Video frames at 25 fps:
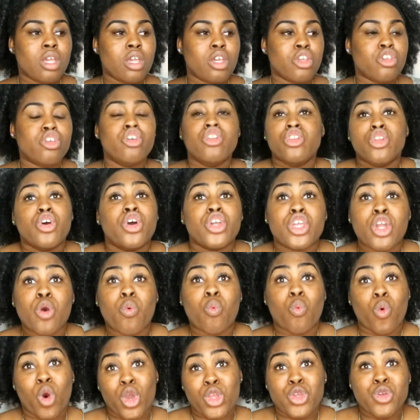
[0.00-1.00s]
you know
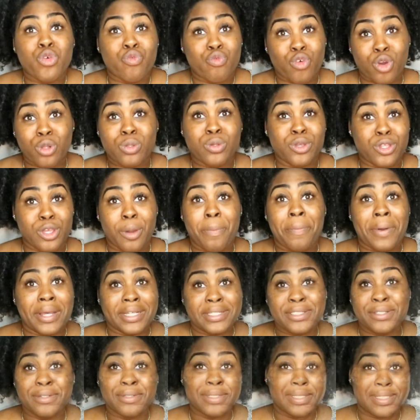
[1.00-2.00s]
what you wrote on your
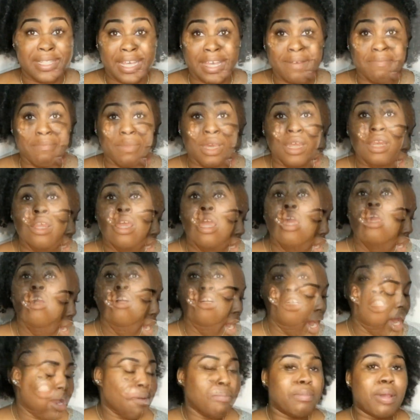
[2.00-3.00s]
personal statement.
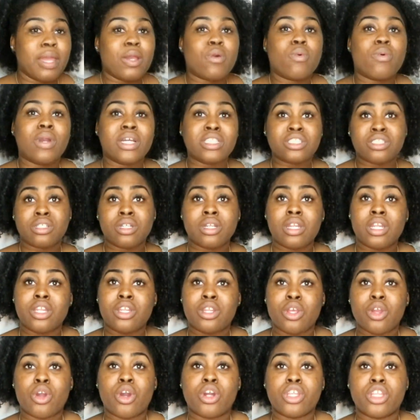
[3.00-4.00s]
And by questioning
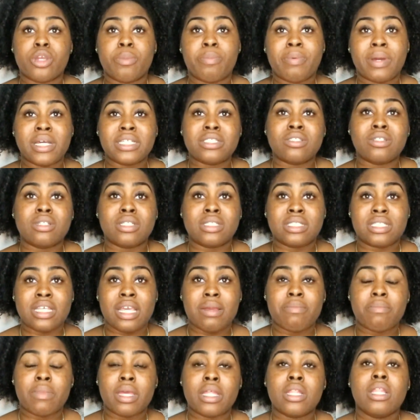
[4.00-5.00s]
you on your personal
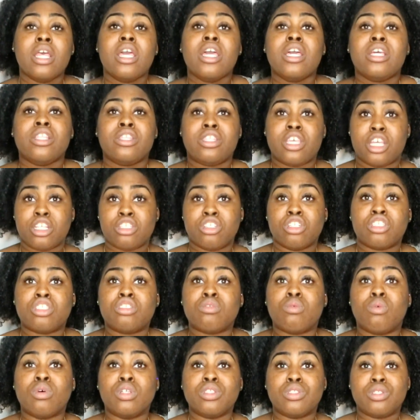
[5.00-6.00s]
statement, they just
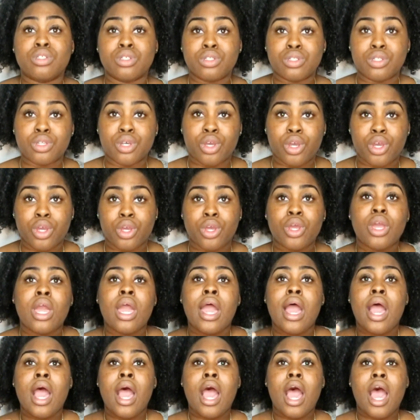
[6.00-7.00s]
want to know
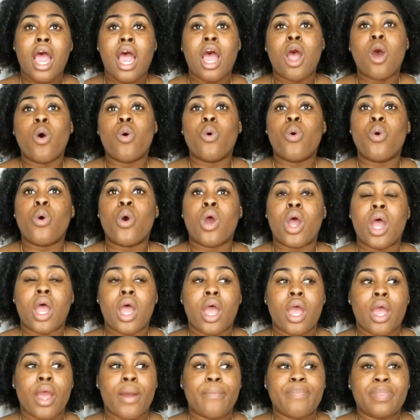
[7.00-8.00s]
how
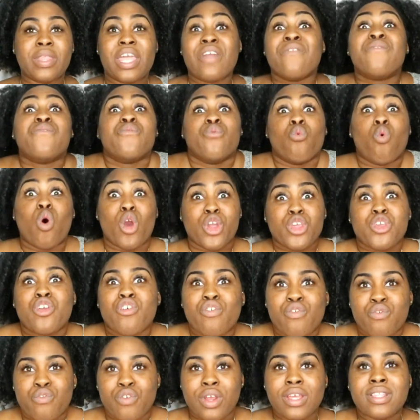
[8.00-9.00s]
if what
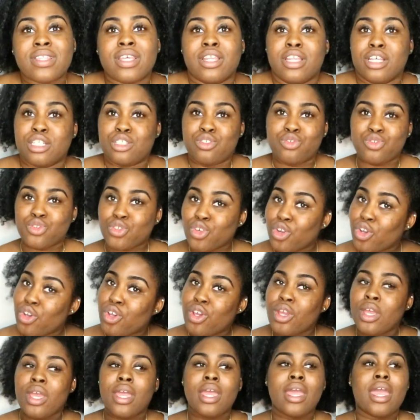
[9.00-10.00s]
you've written is
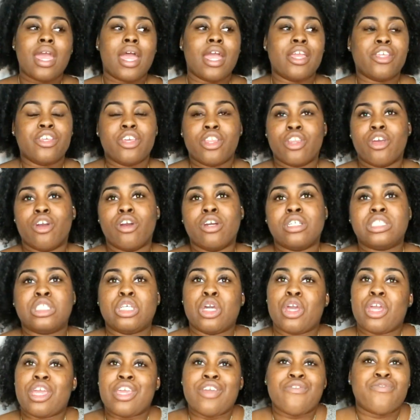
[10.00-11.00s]
true. And you know, so
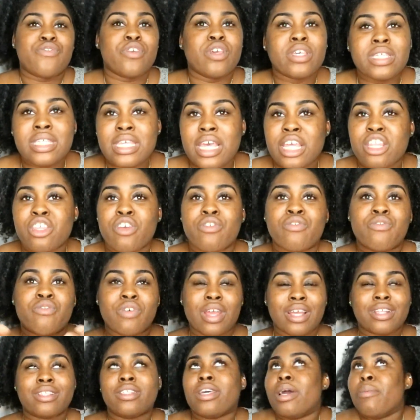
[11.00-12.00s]
if you said you
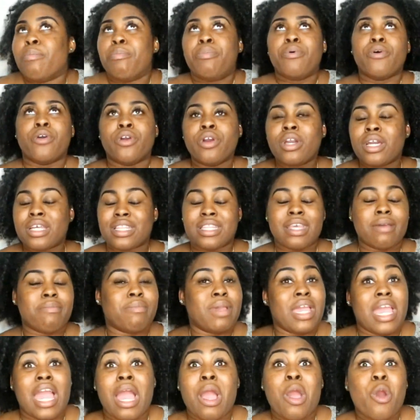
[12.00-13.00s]
read a book, they
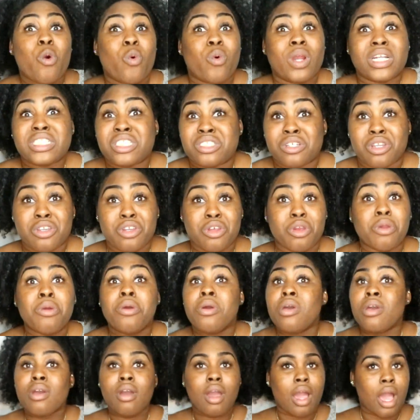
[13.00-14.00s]
may question you
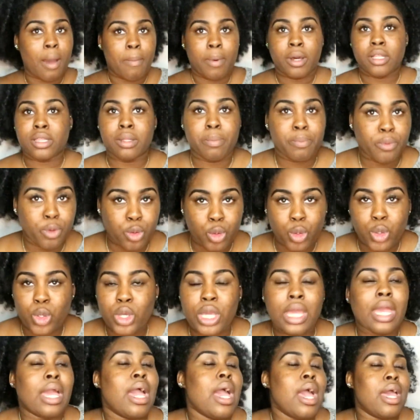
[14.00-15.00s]
about the
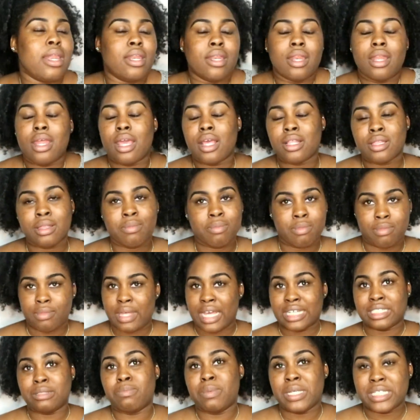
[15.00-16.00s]
book, and
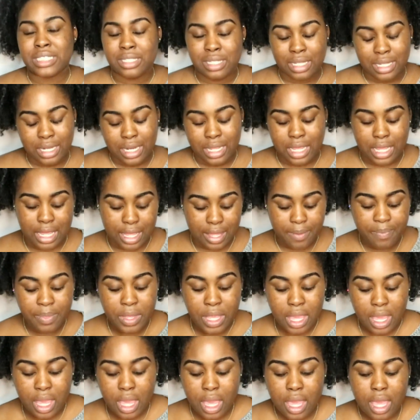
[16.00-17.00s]
that's basically it.
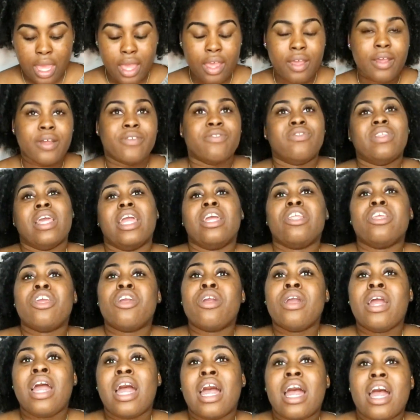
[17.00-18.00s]
Then
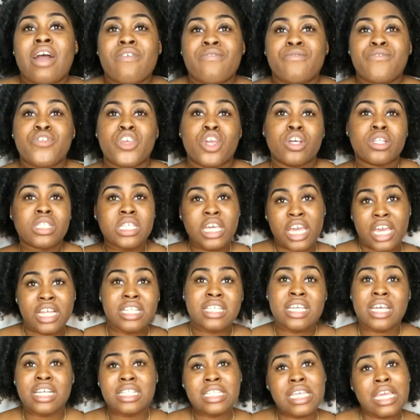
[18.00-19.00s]
you have your third
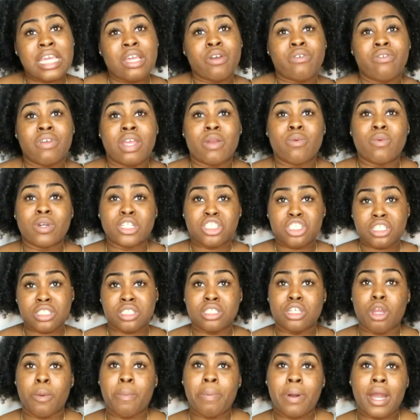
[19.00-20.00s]
category, which is
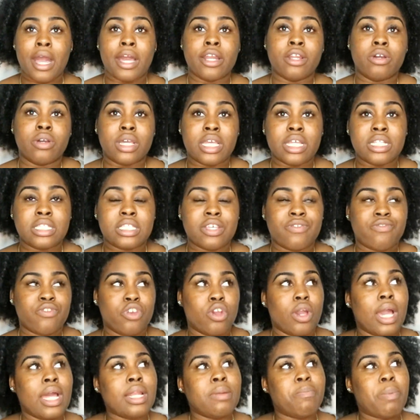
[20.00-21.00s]
your panel interview.
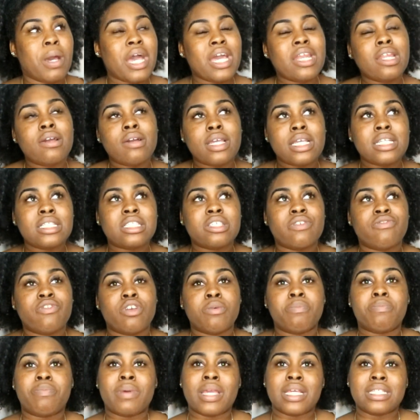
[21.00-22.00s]
And panel
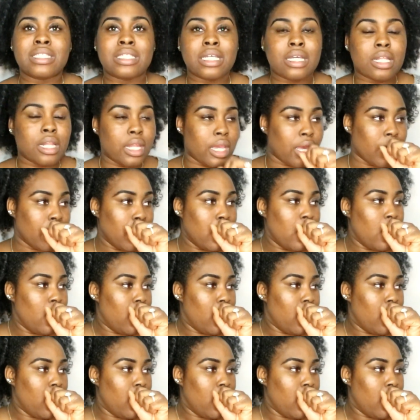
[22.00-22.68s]
interview basically